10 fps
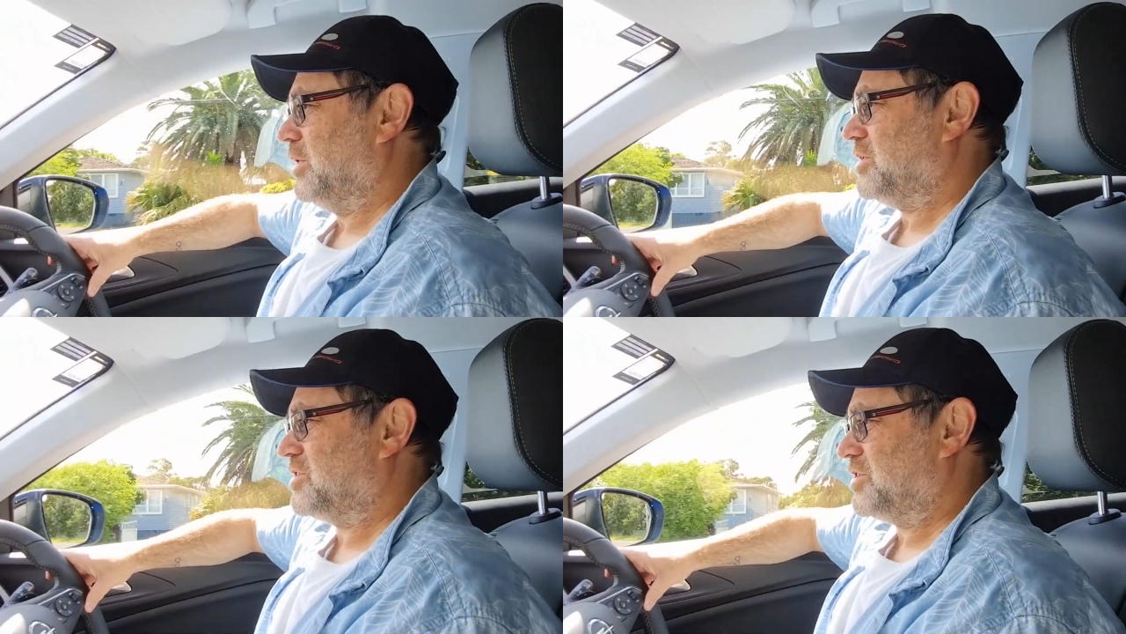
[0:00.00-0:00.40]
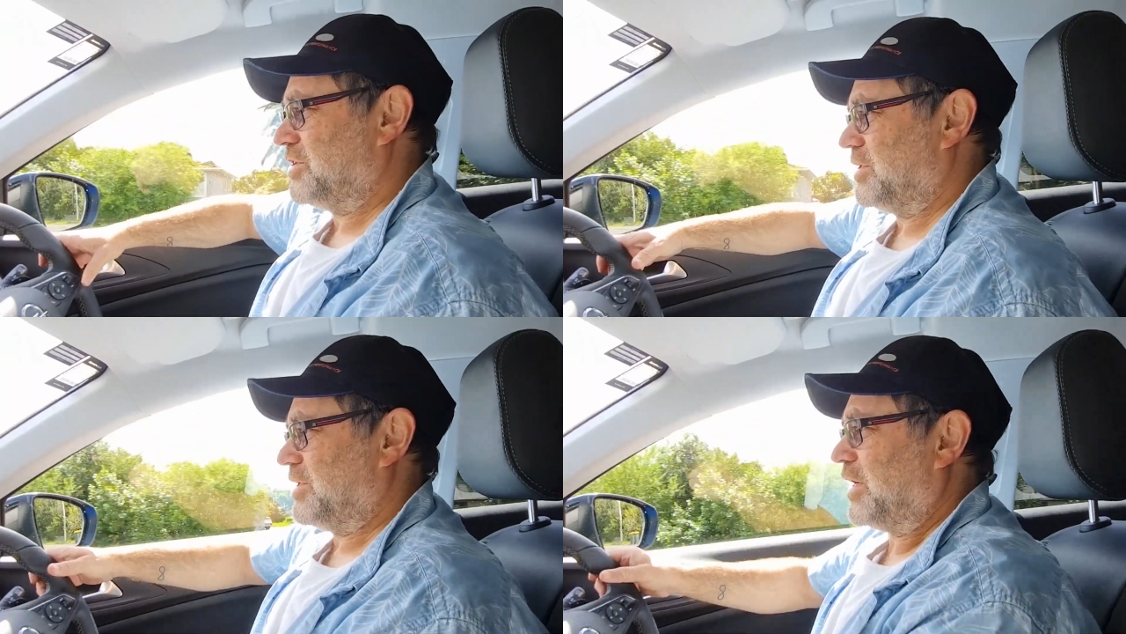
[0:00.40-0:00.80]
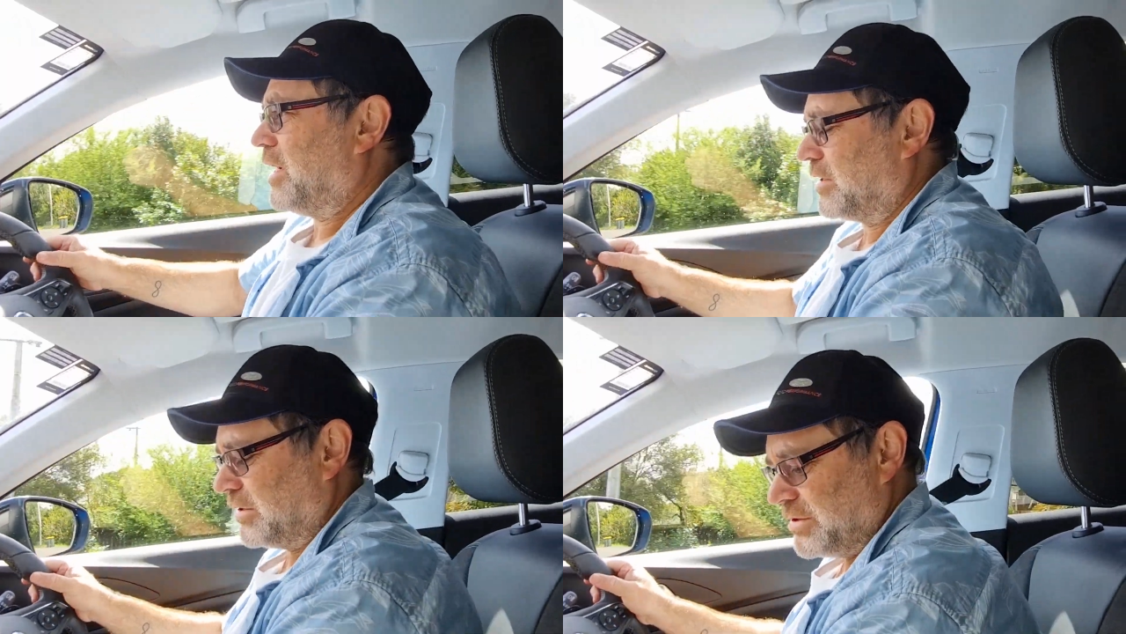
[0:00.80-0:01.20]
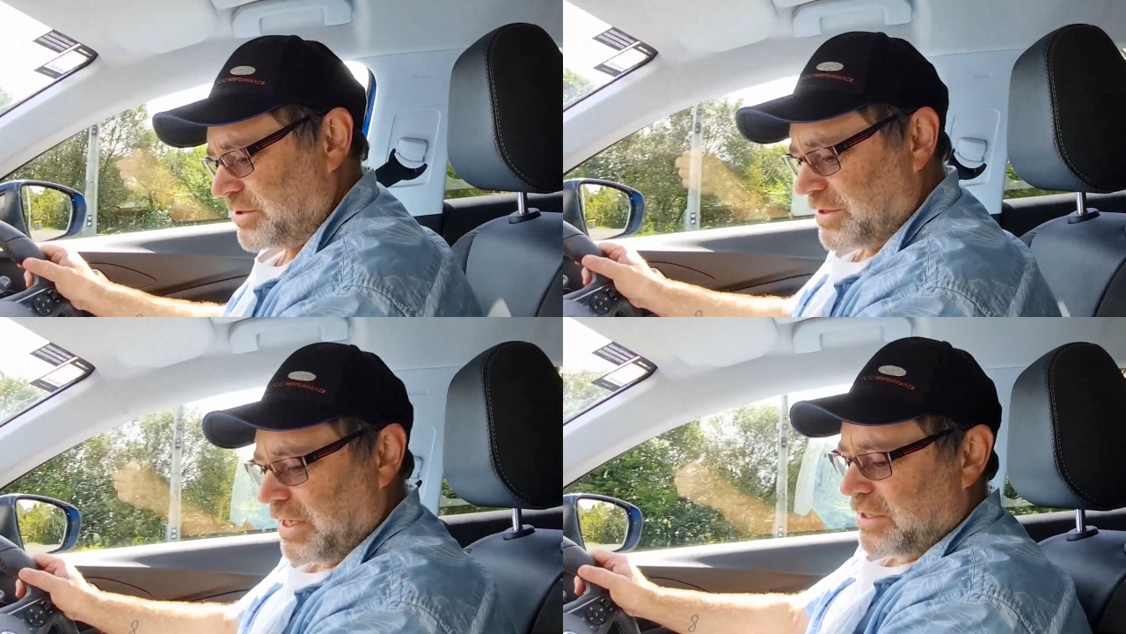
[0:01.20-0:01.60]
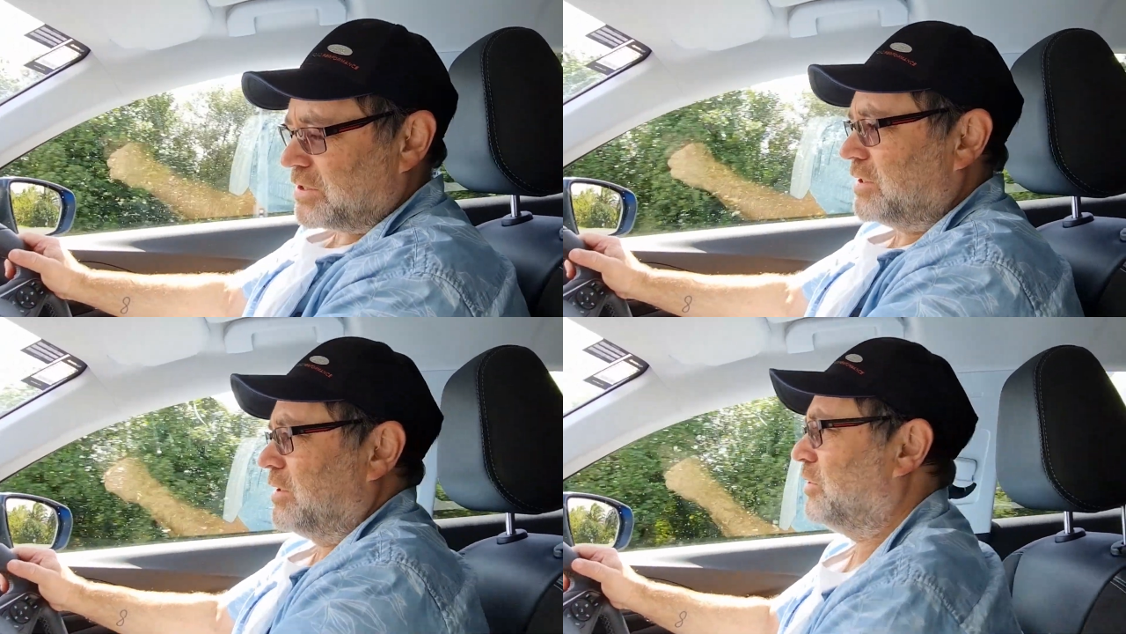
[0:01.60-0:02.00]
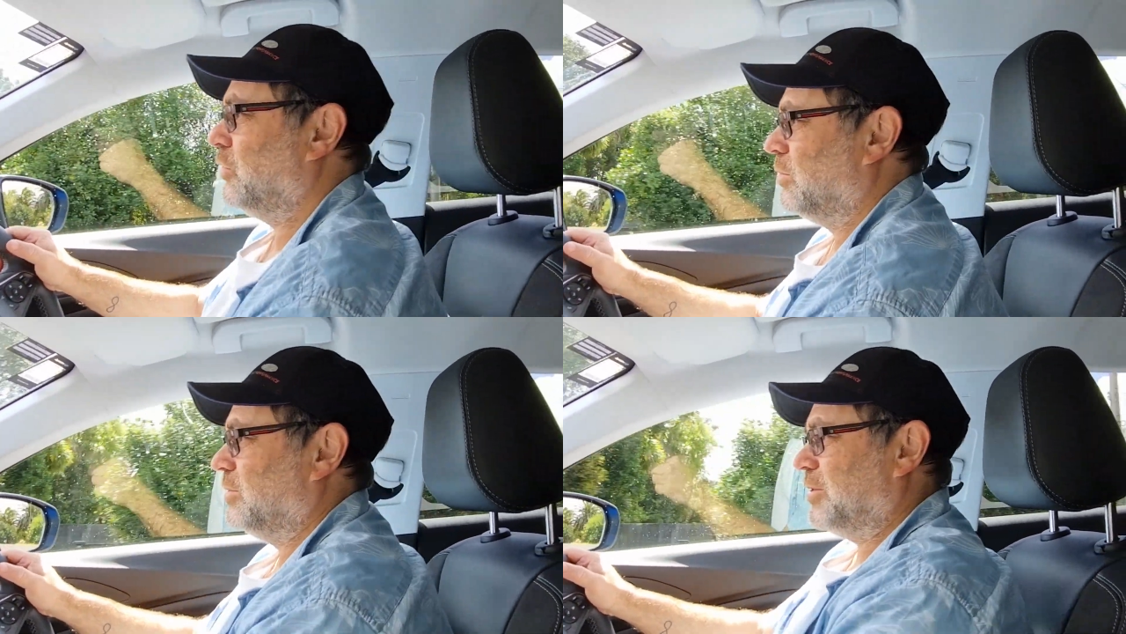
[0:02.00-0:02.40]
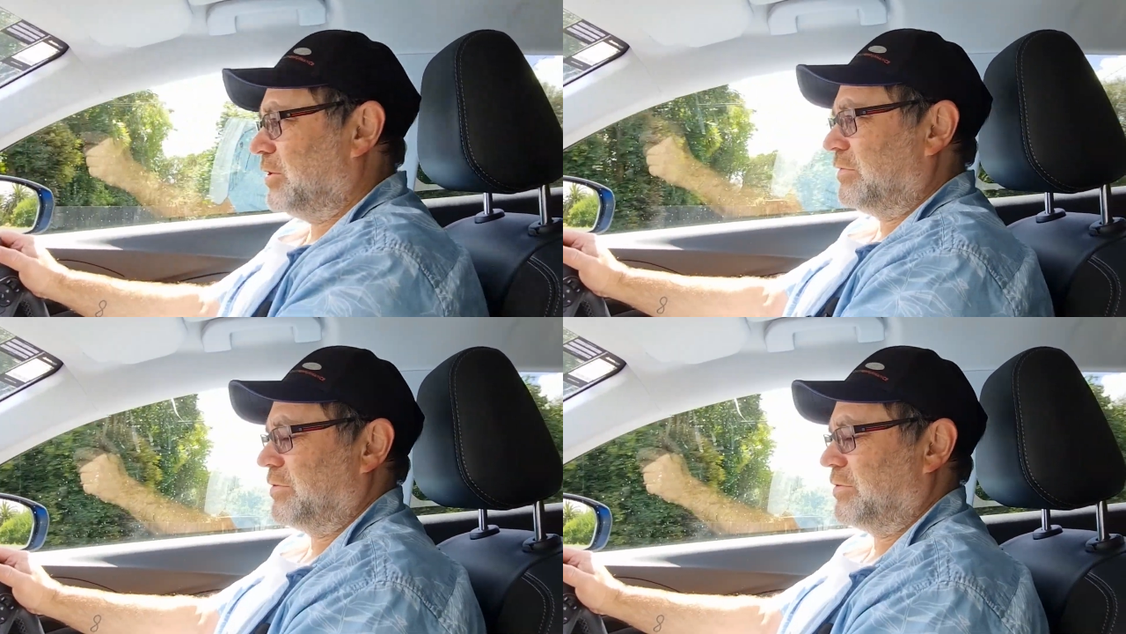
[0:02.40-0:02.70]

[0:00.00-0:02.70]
when you start it, it starts in normal mode.